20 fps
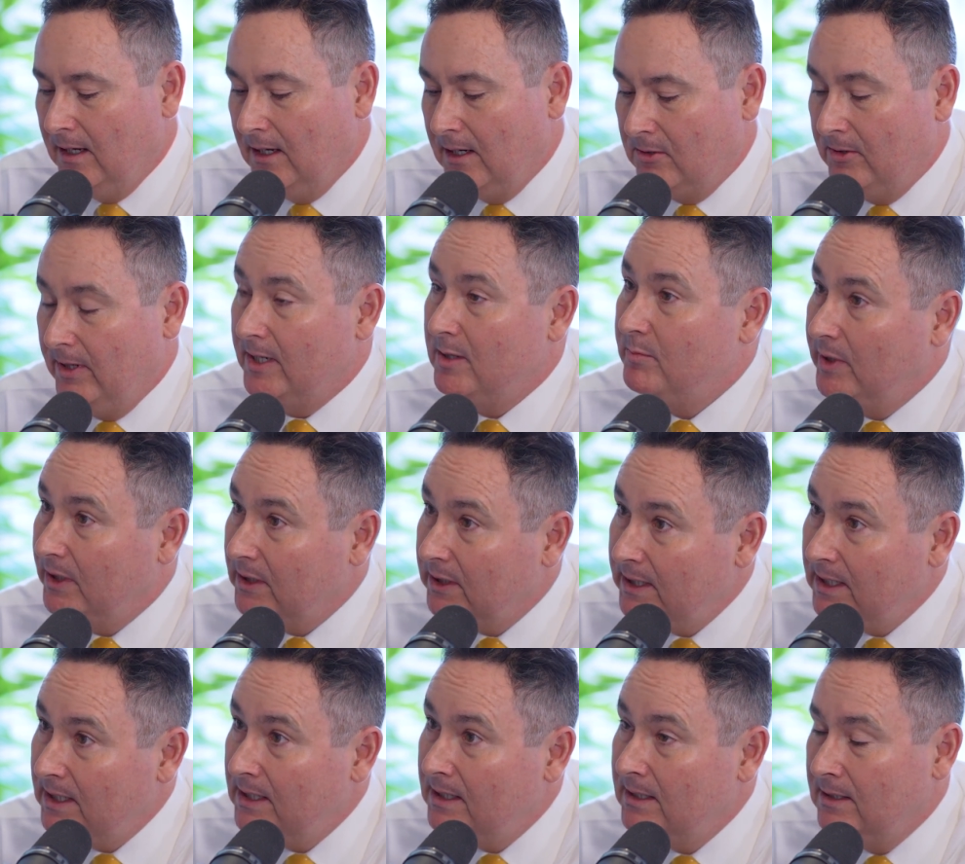
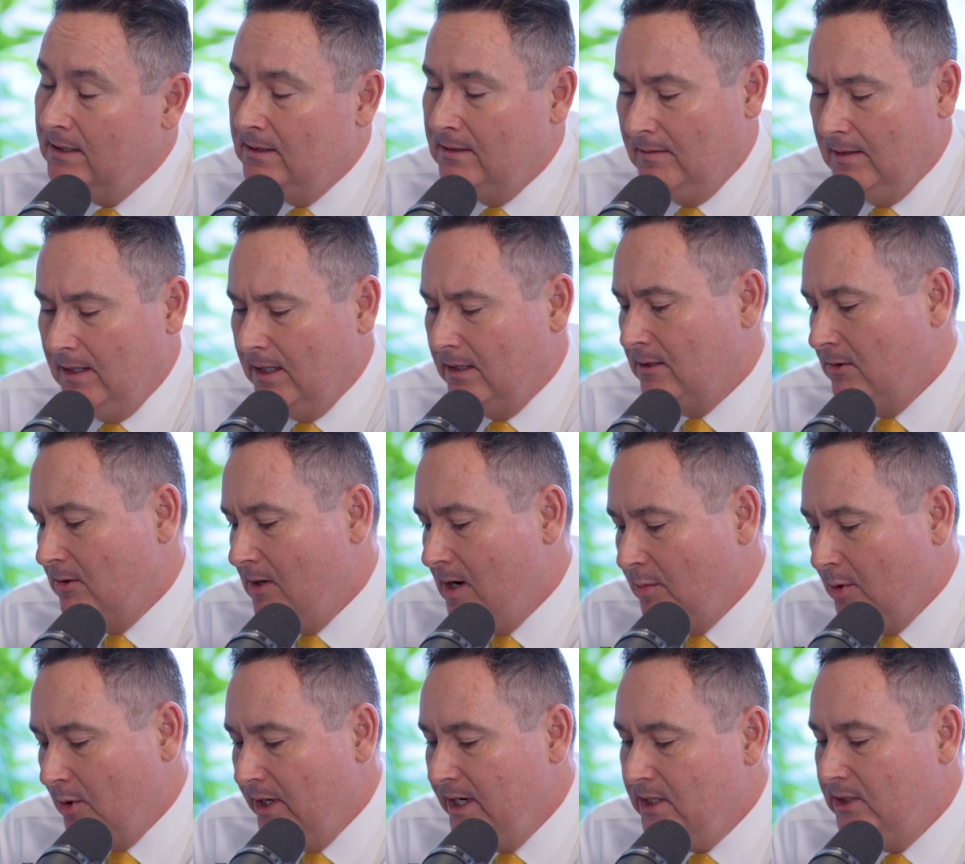Credibility,
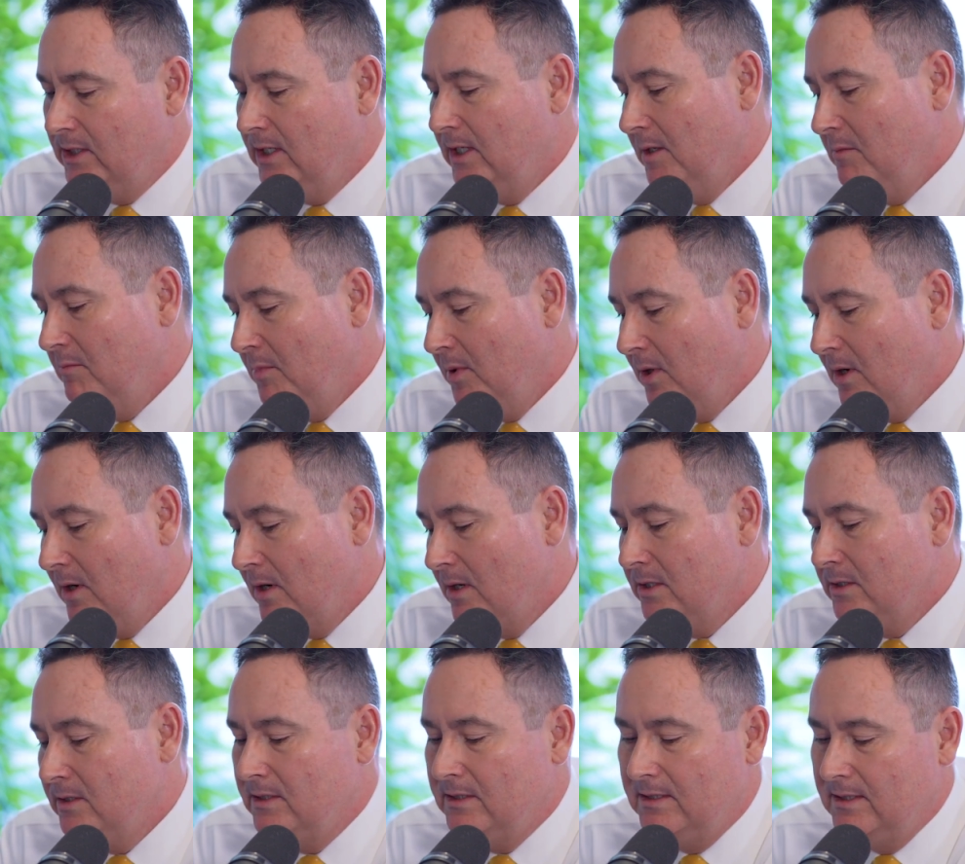corroboration, and
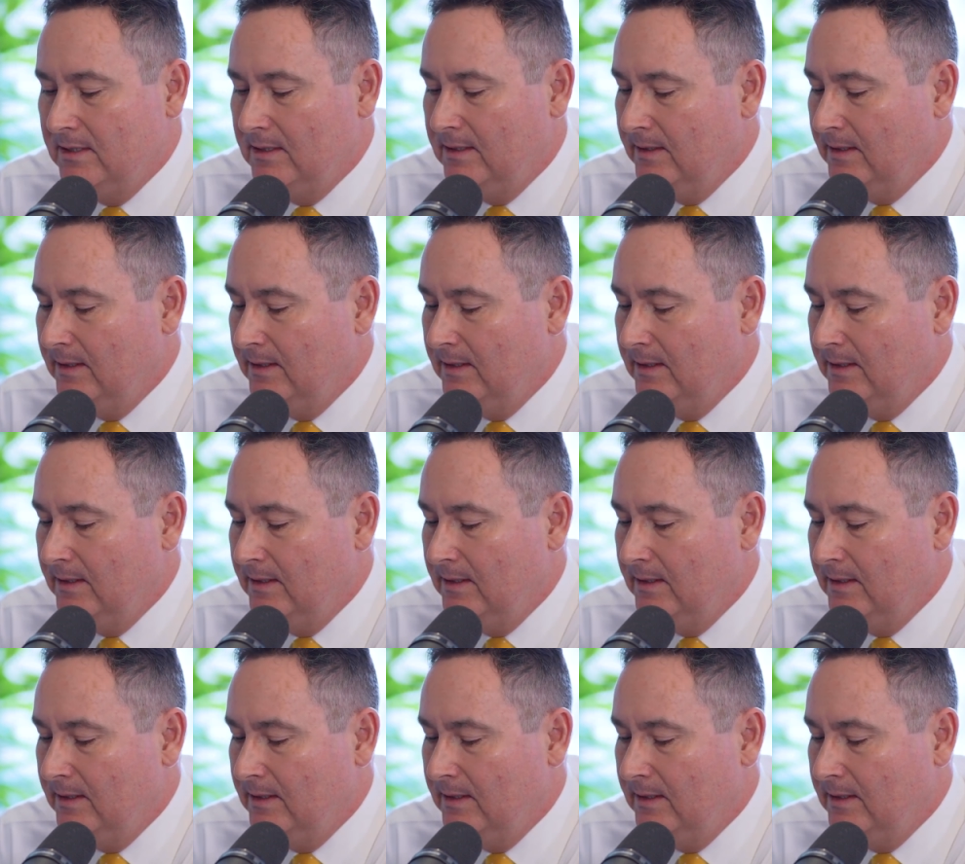bars.